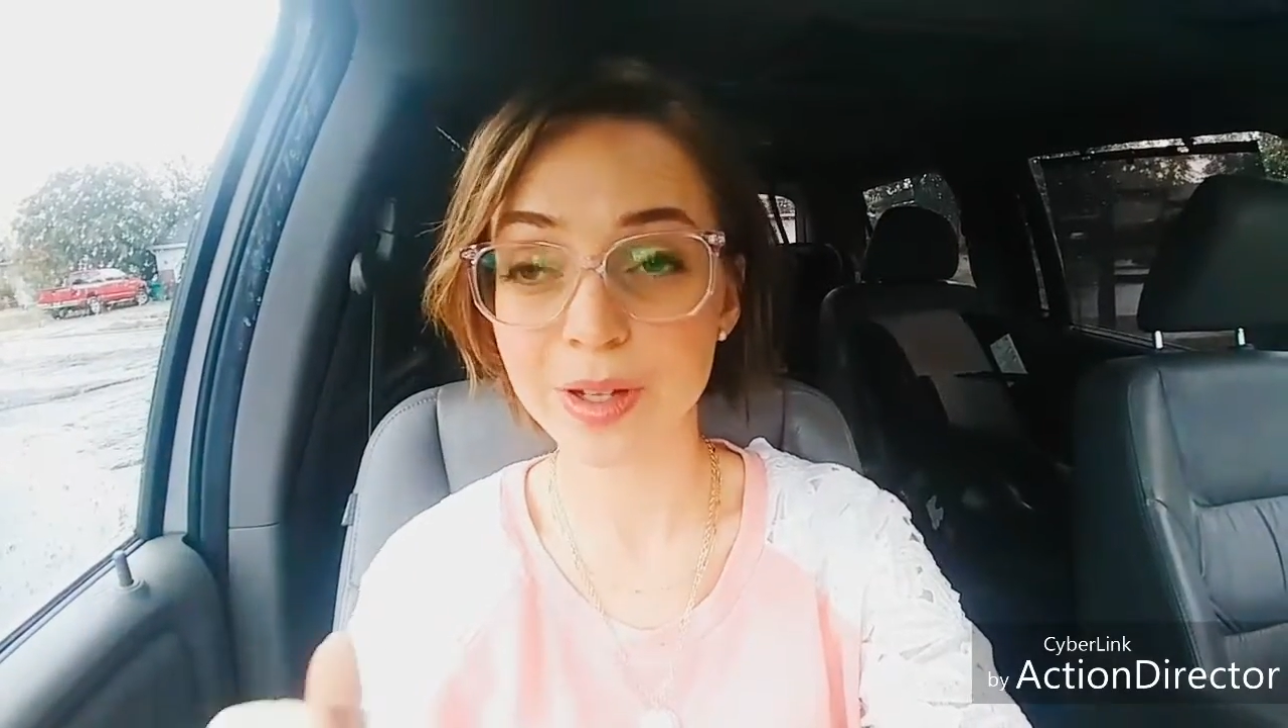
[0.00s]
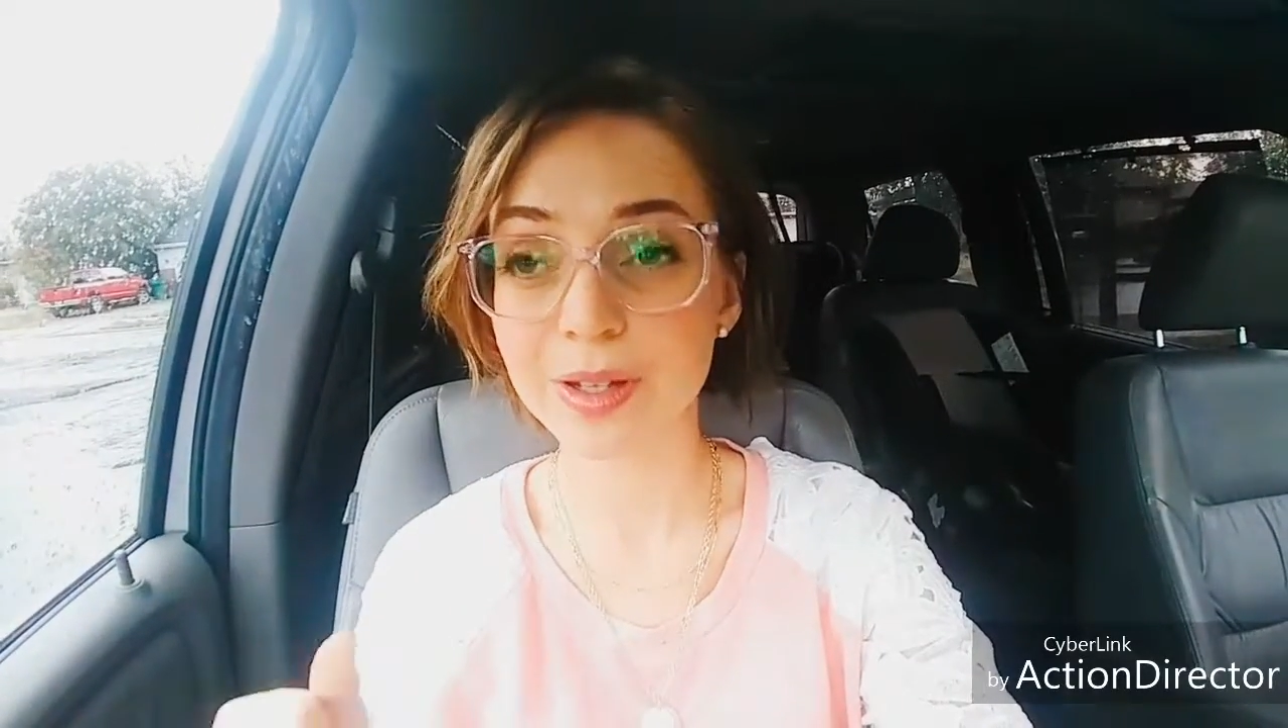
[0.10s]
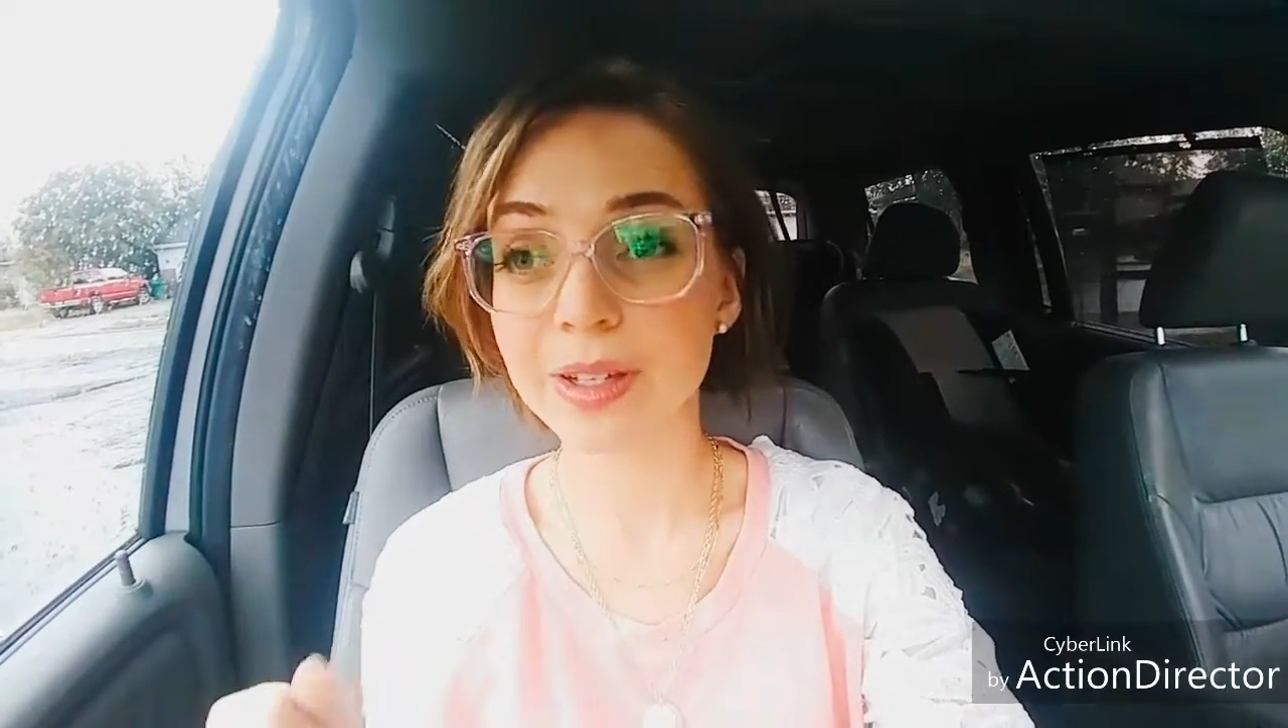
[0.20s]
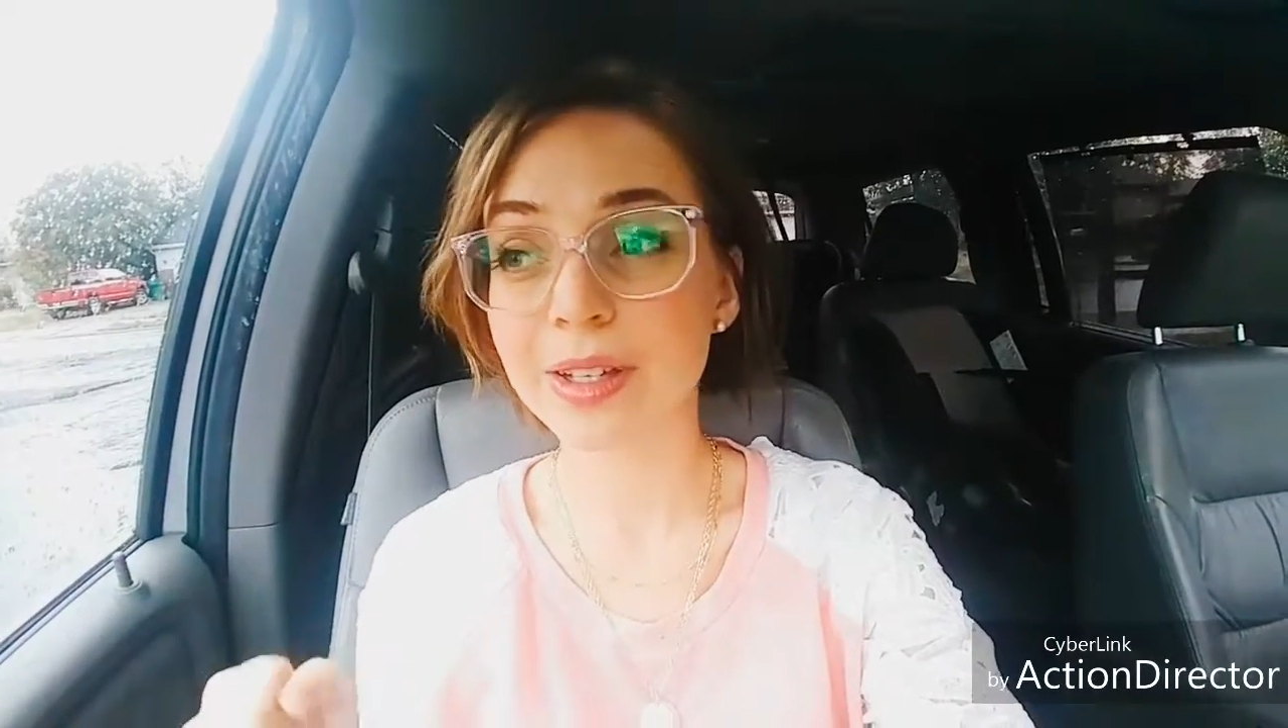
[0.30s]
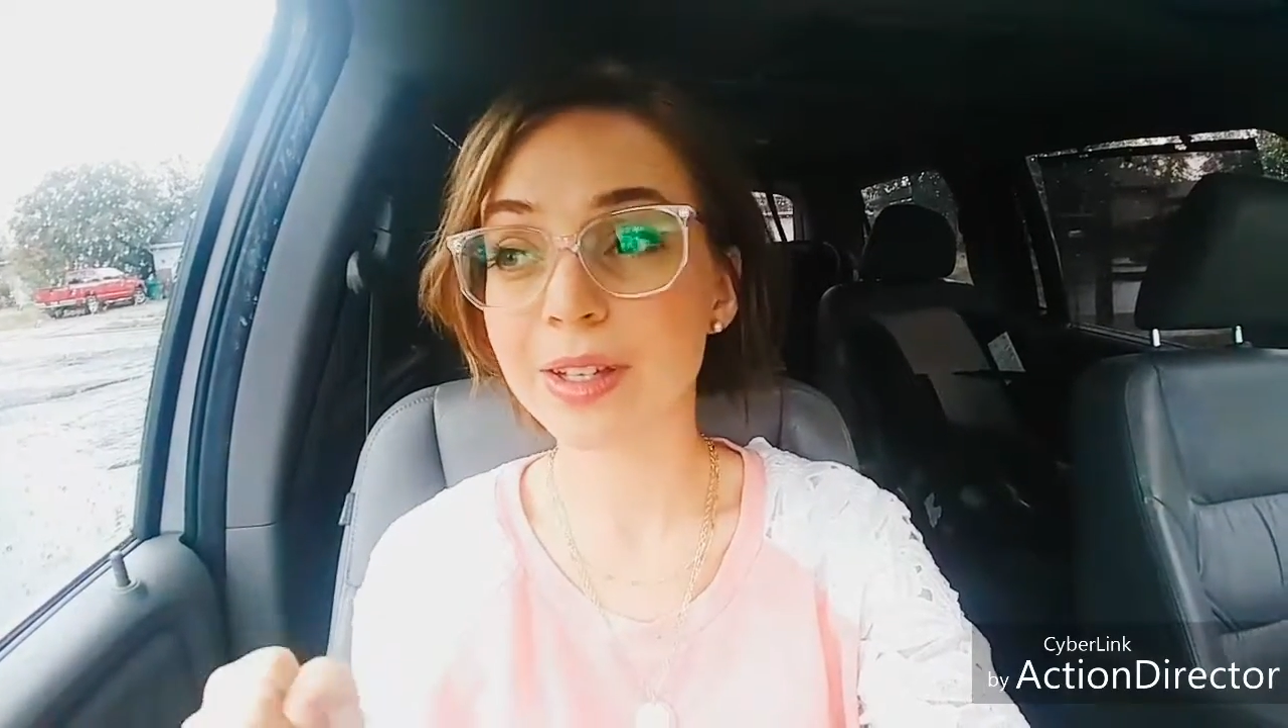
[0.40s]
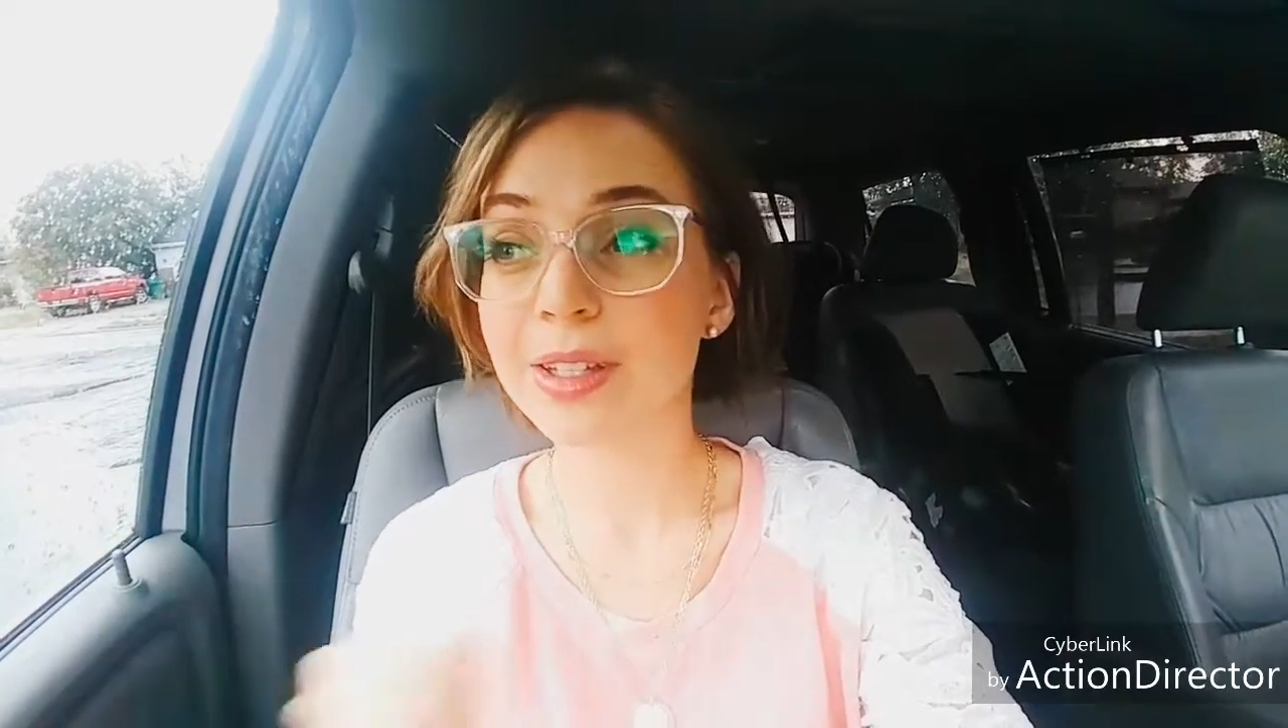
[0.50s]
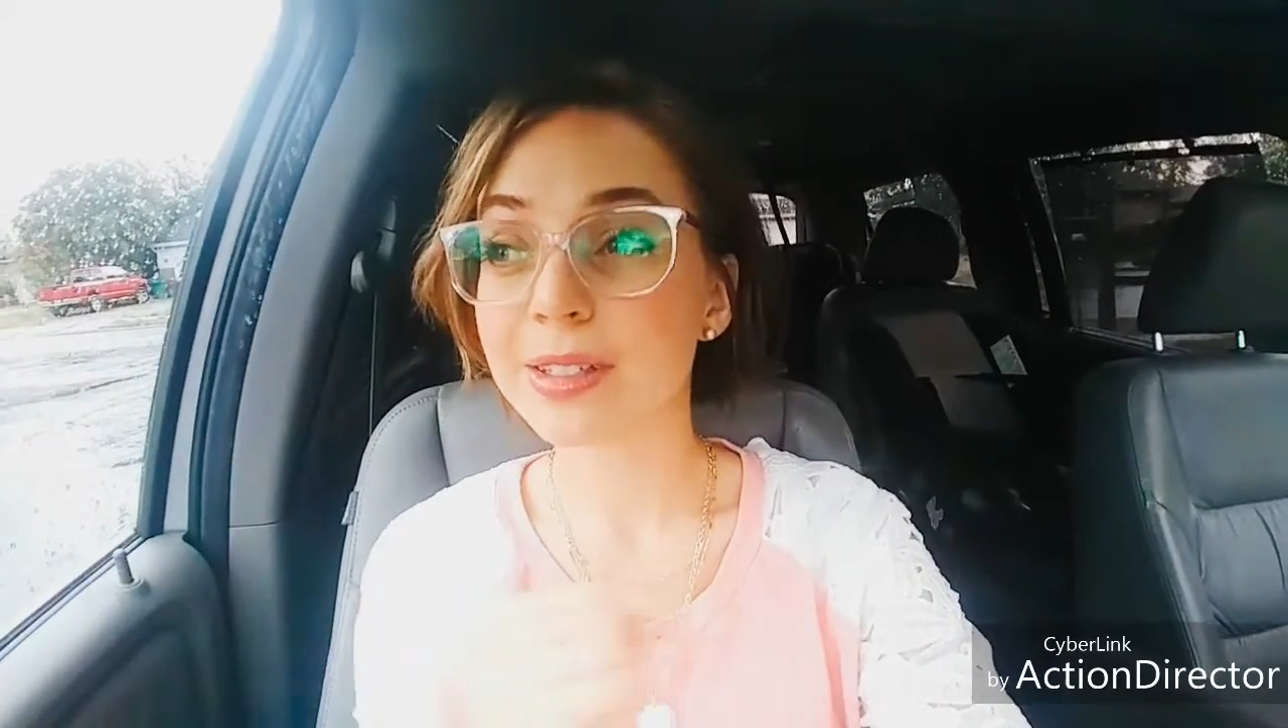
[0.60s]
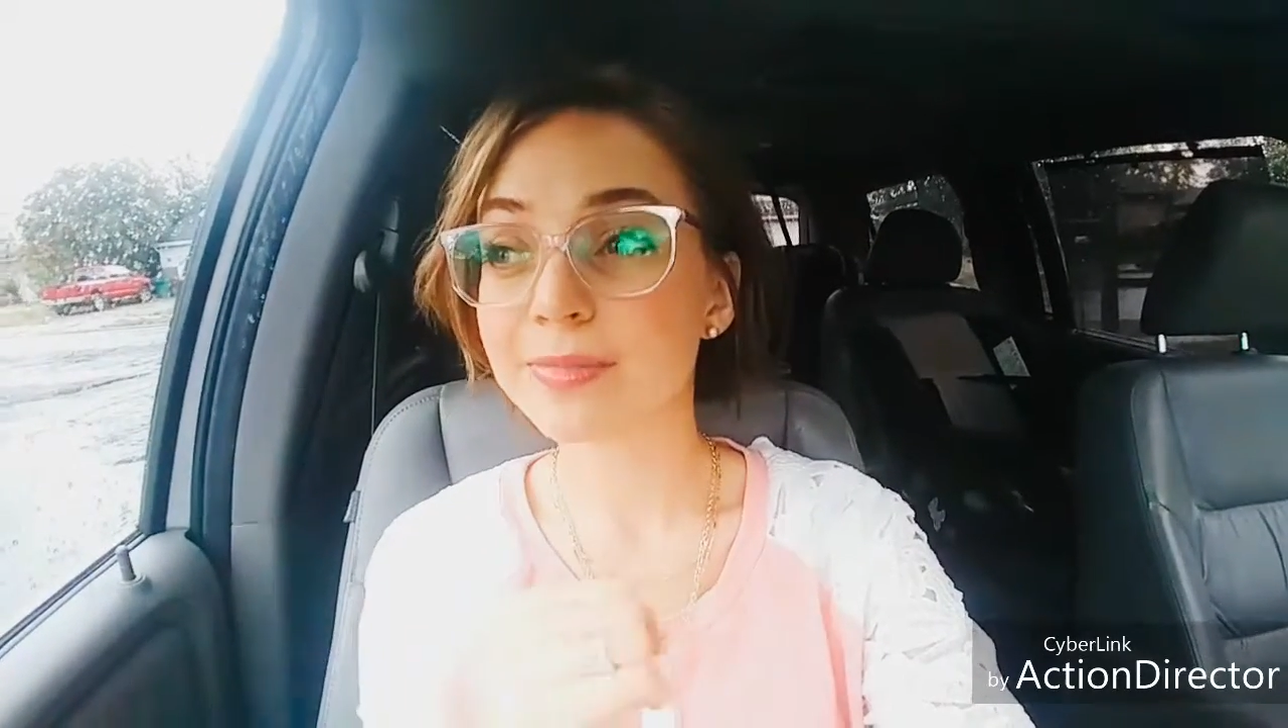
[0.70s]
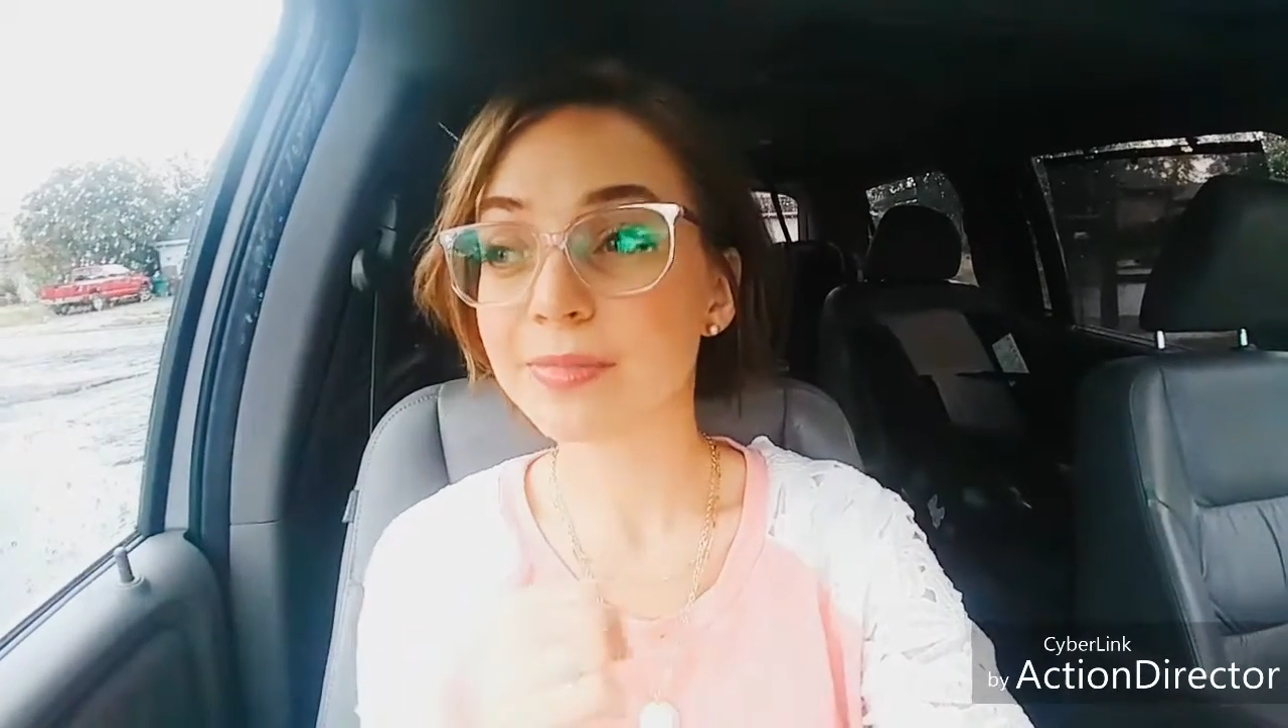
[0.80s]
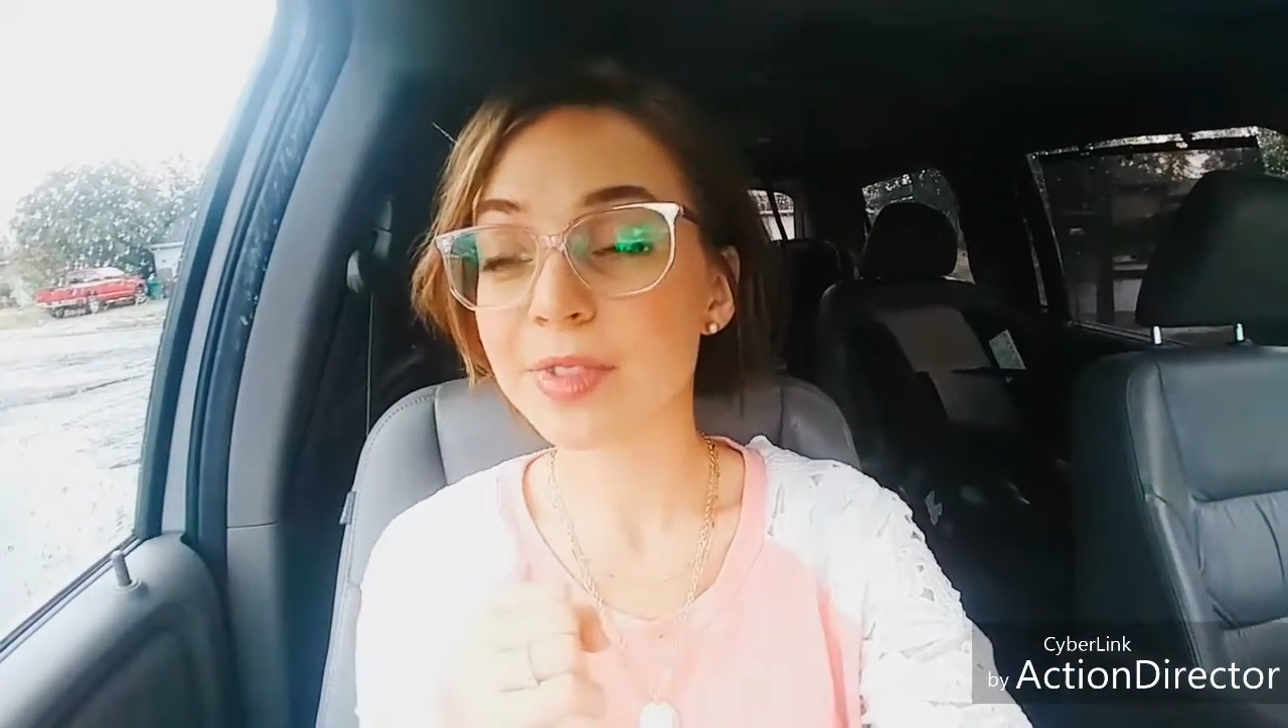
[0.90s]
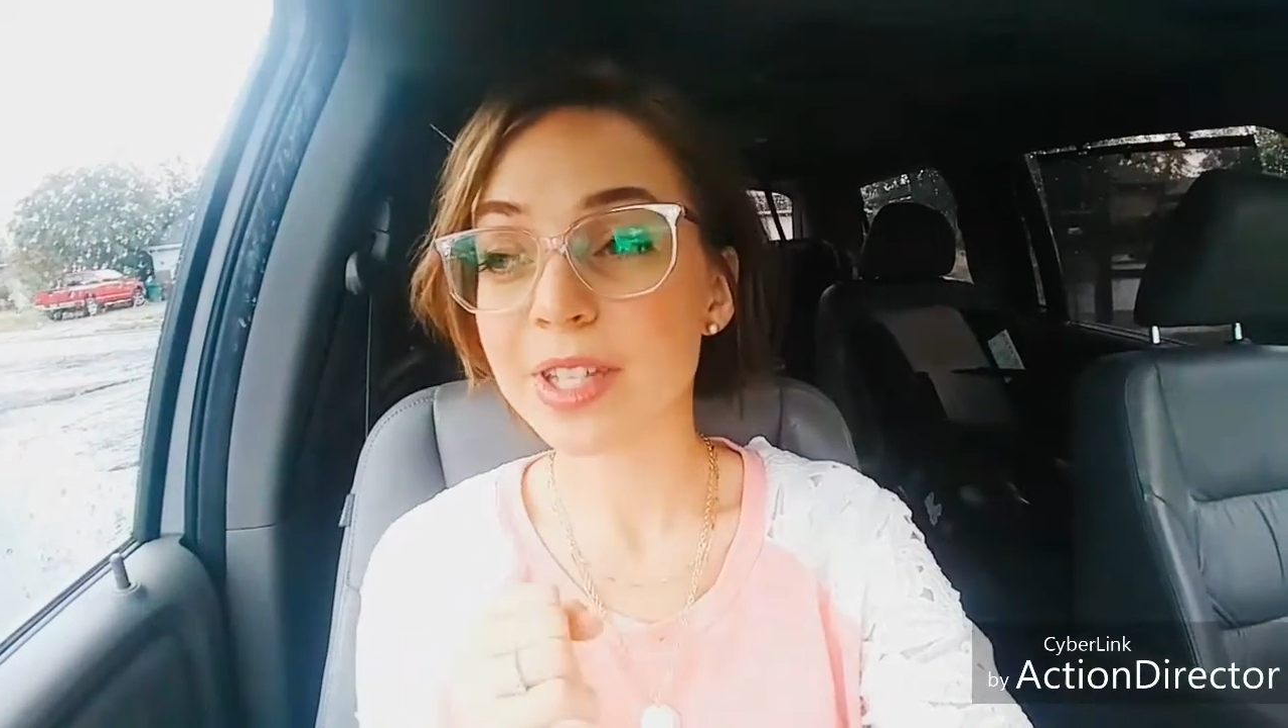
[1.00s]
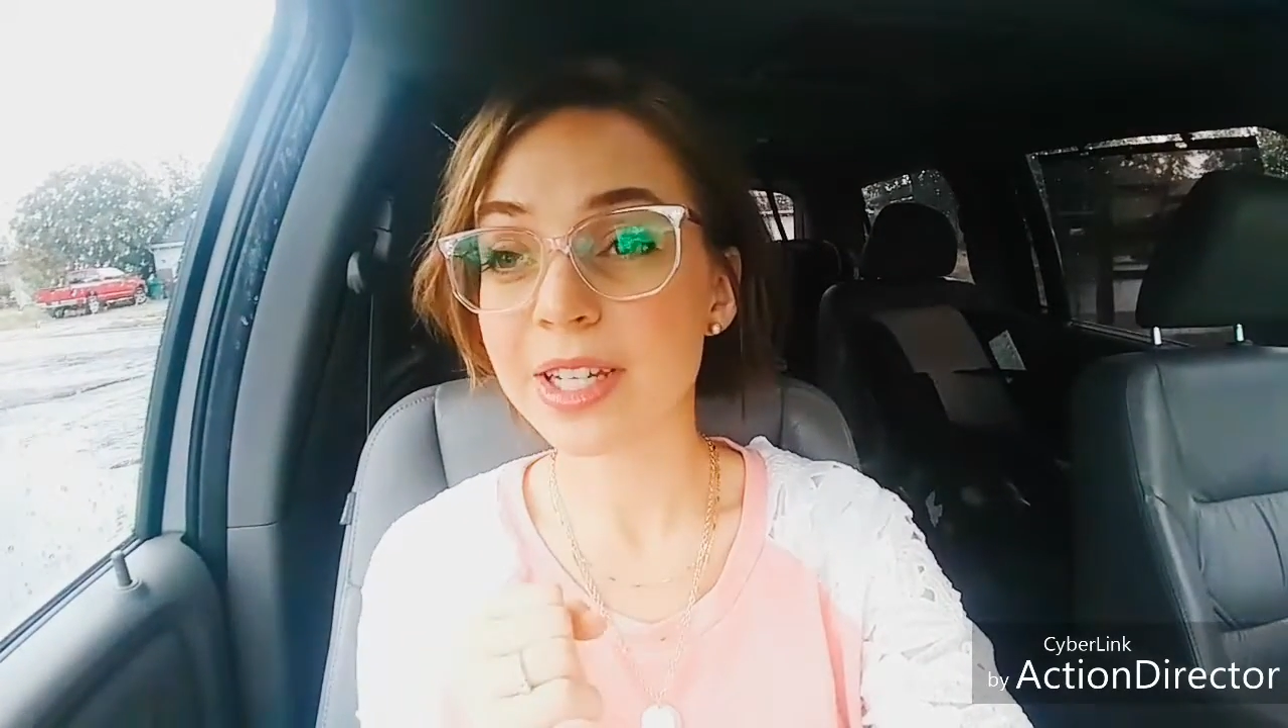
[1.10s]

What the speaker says: It's